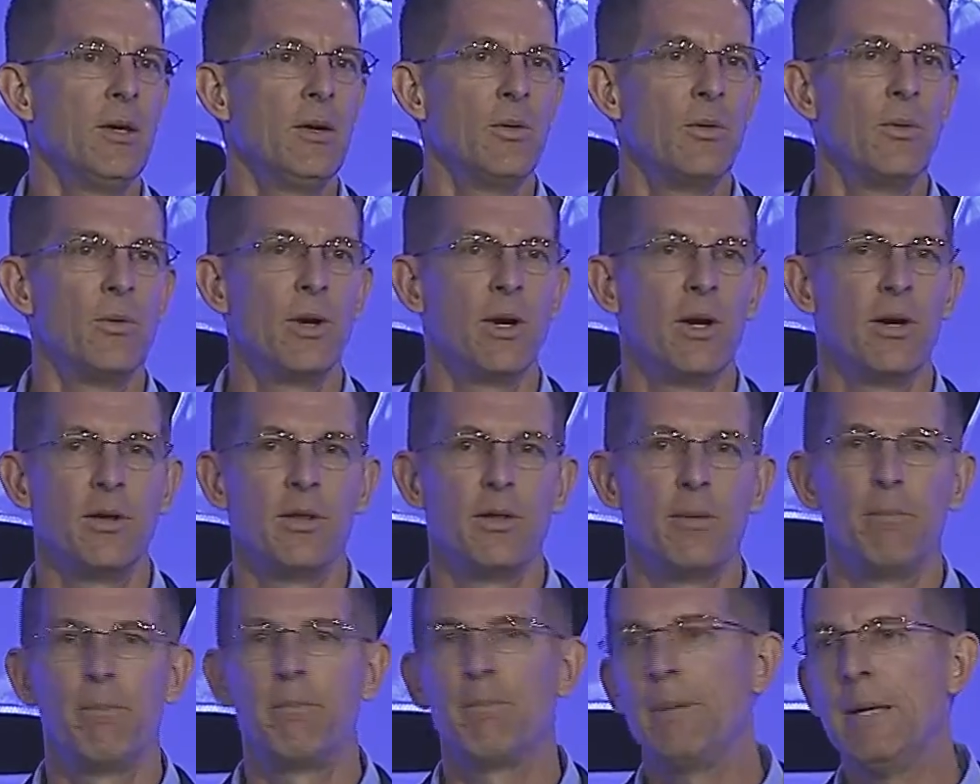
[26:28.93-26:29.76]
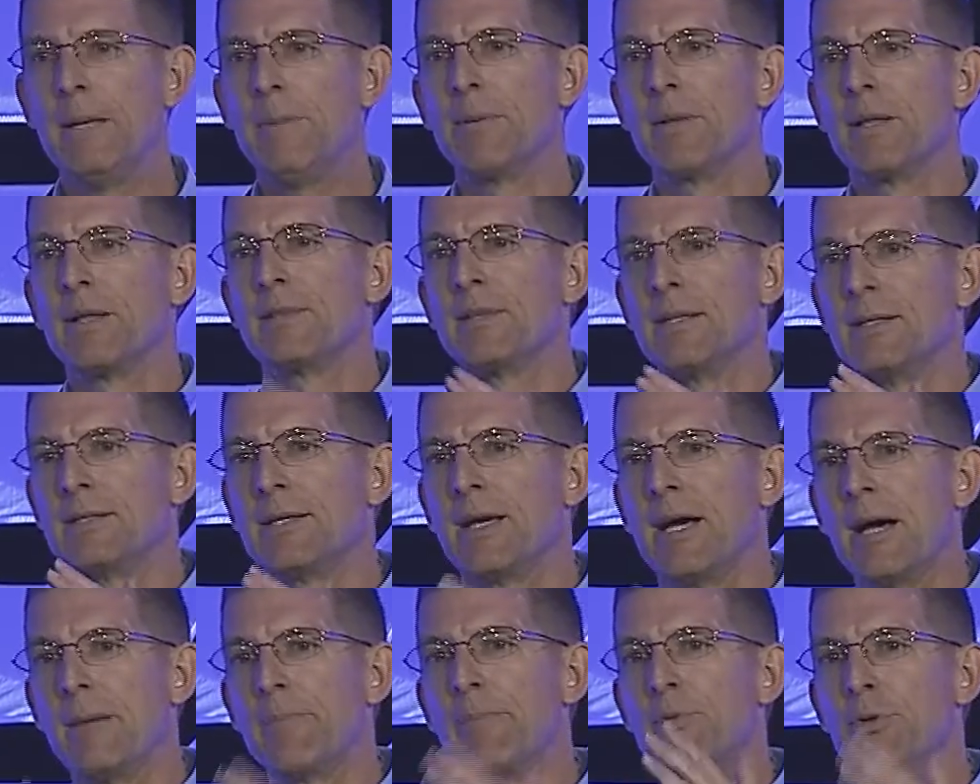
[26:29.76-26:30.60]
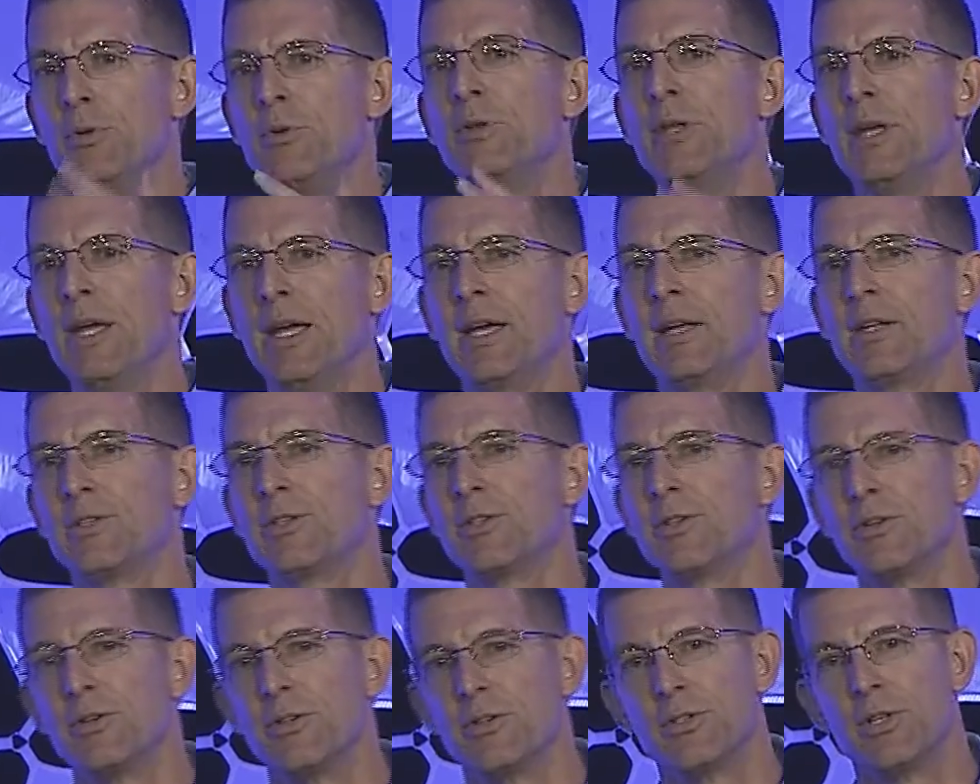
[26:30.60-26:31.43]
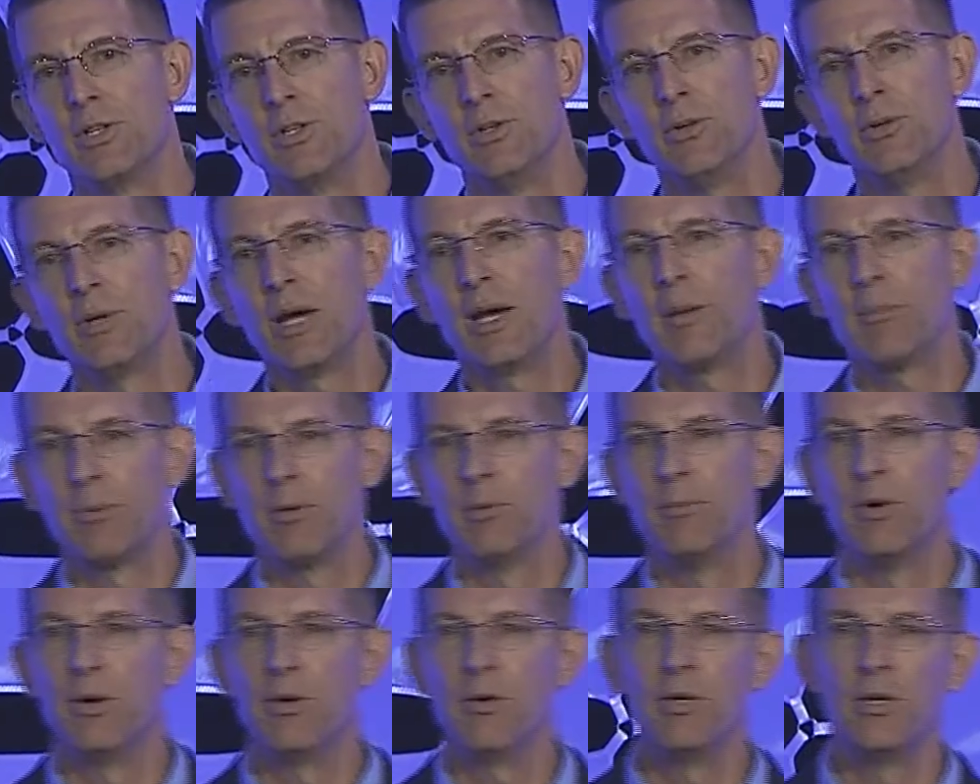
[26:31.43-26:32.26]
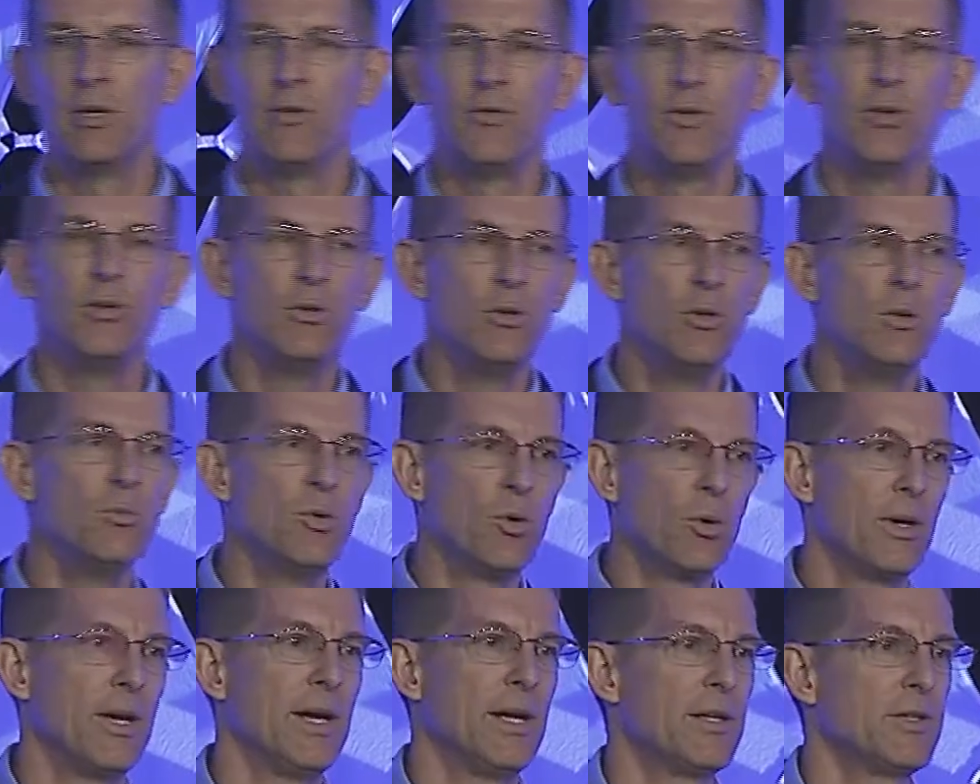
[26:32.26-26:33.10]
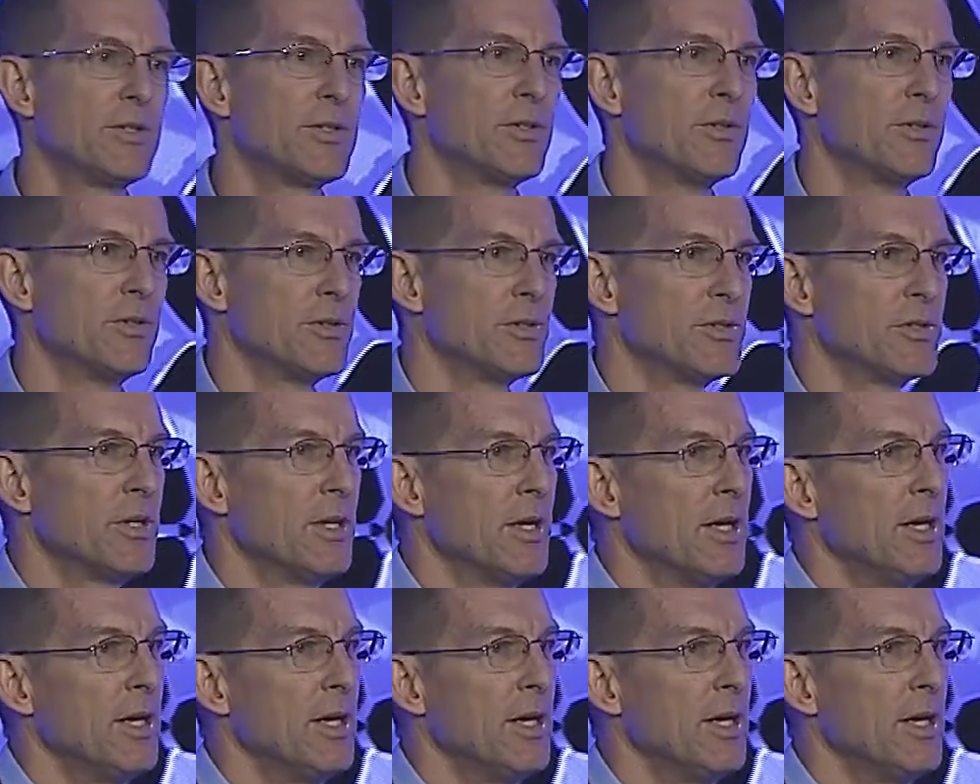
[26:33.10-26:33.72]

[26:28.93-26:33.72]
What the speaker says: where the people at the top knew the answers, and you got promoted if you knew more answers.